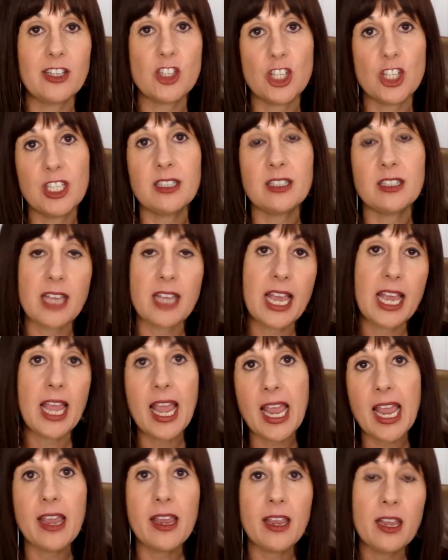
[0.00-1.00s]
She didn't say,
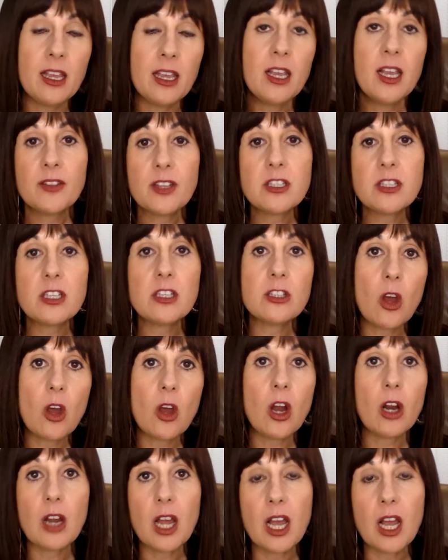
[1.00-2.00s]
hey, this is
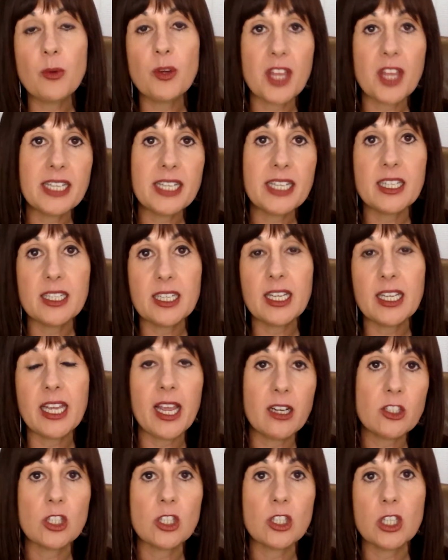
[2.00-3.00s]
Laura with Idea
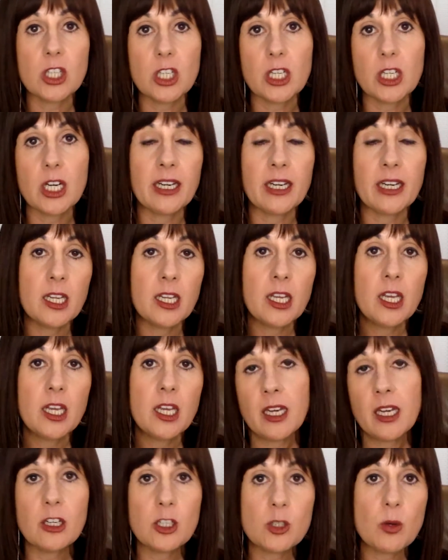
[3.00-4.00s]
Decanter,
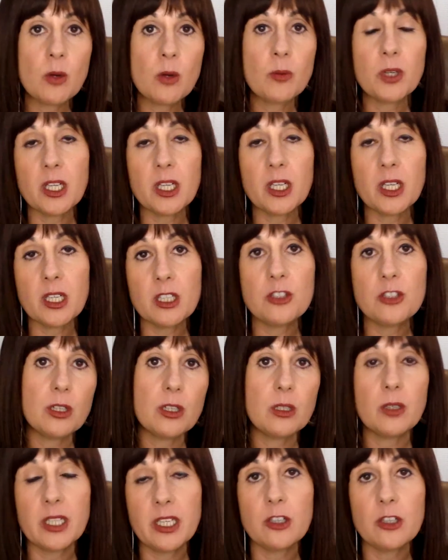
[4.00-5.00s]
and here's what we're going to
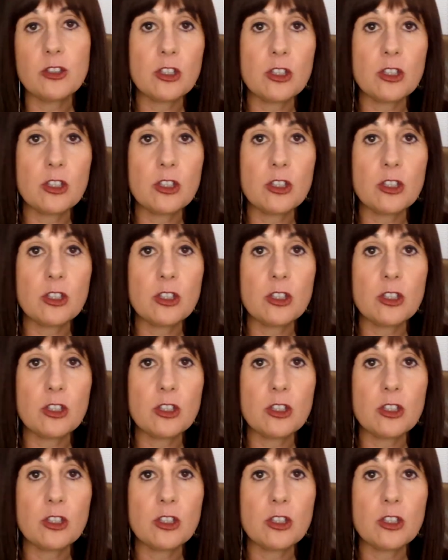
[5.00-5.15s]
do, and here's